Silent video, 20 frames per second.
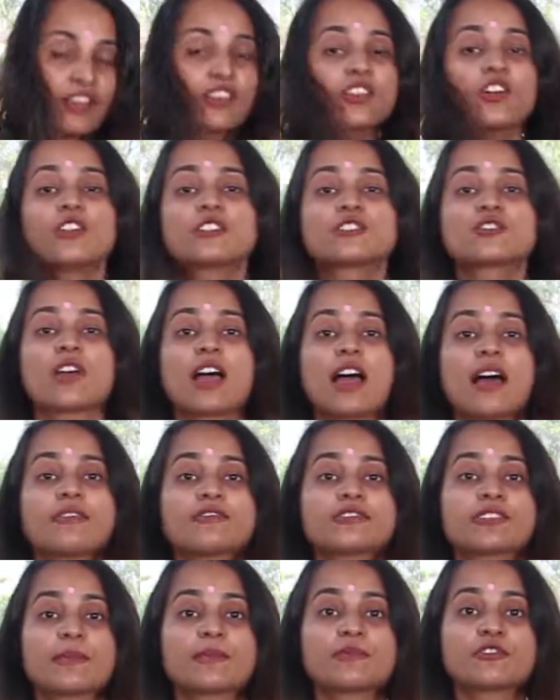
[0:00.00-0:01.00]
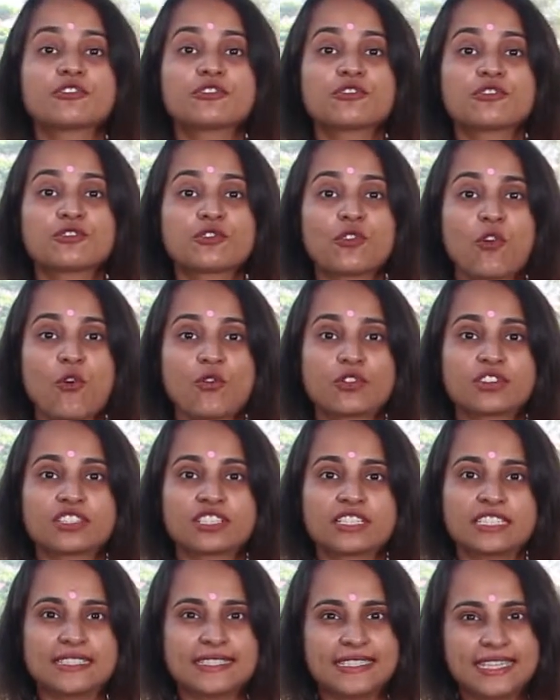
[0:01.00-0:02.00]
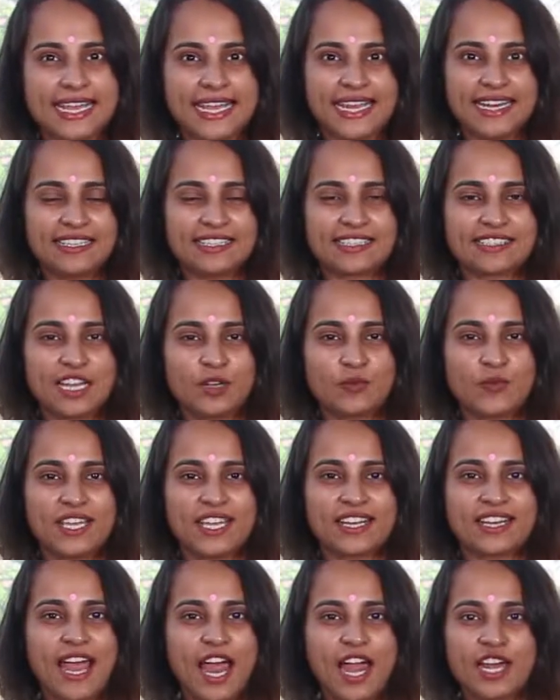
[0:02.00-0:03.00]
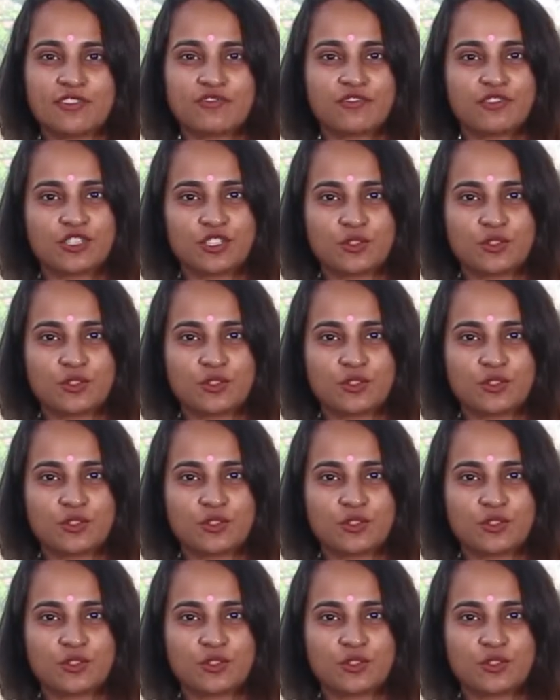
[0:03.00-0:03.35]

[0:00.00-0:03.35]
we also have some soaked dates that we can add for